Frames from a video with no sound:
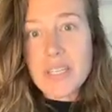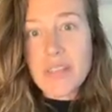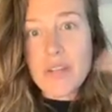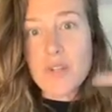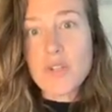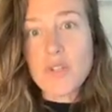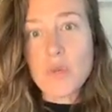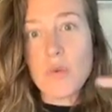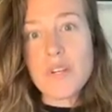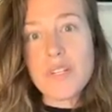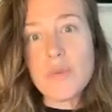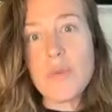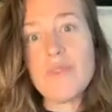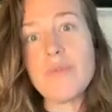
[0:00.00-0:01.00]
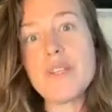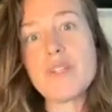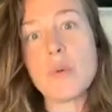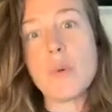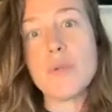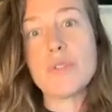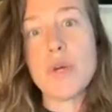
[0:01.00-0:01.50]
they're stories we've been
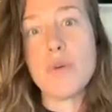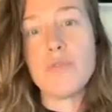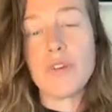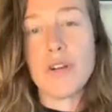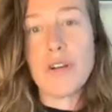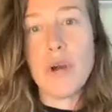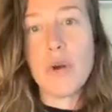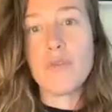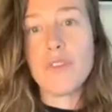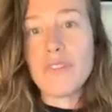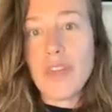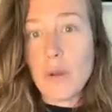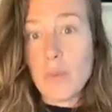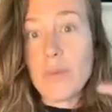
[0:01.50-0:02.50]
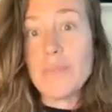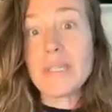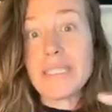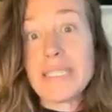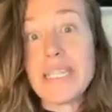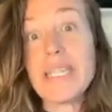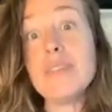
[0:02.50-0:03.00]
told over and over that we
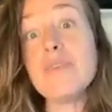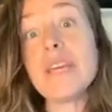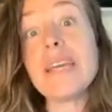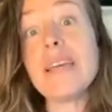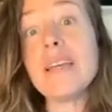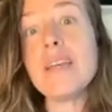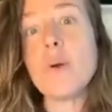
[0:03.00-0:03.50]
believe in,